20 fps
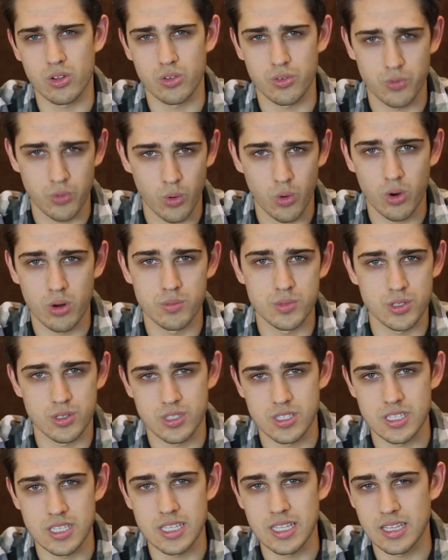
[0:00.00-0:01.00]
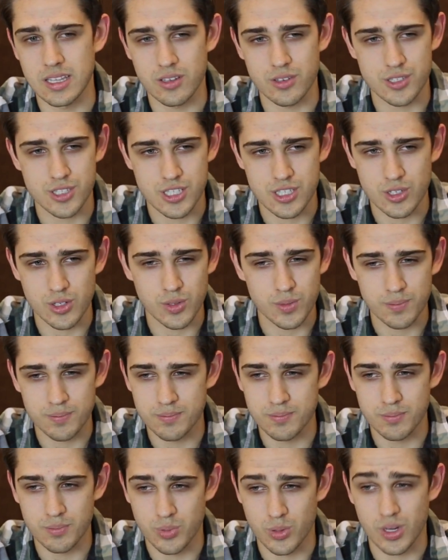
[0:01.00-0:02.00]
on the forums, you'll see that they're still
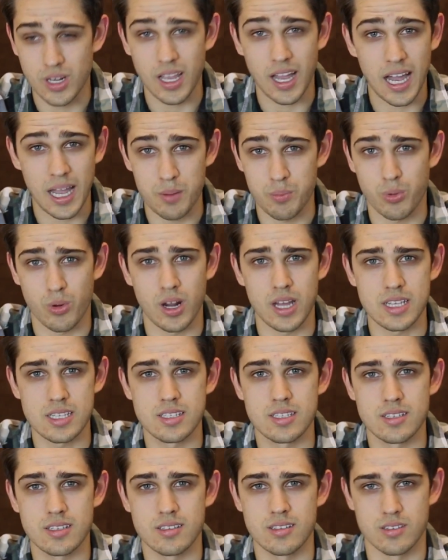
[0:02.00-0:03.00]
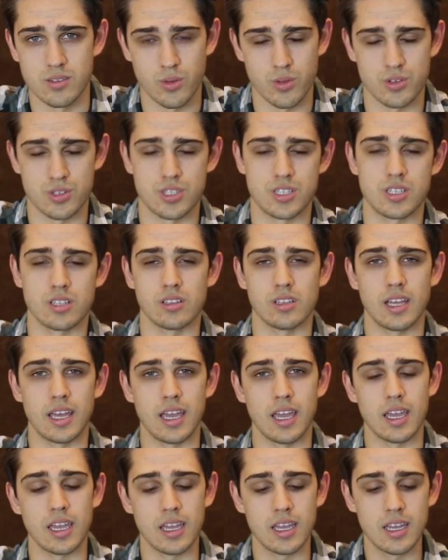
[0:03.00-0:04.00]
pretty high priced, so there's still
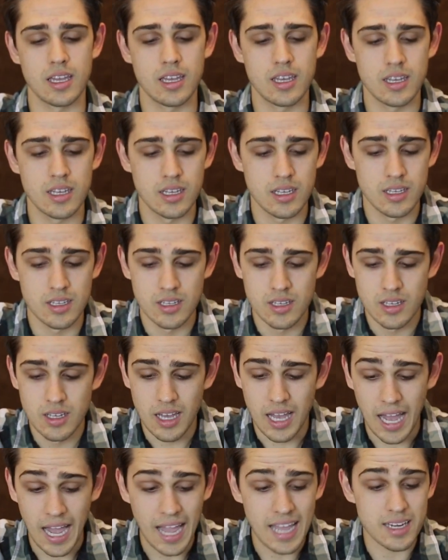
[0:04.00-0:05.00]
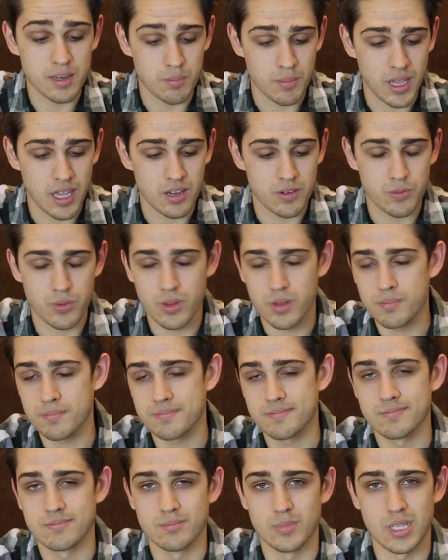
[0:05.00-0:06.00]
a high demand for
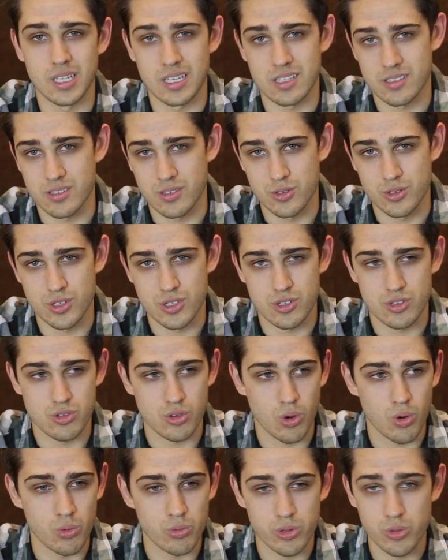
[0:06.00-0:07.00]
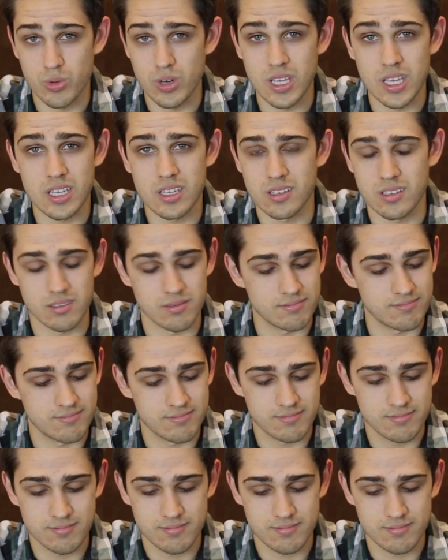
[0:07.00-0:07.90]
them because they're just so unique and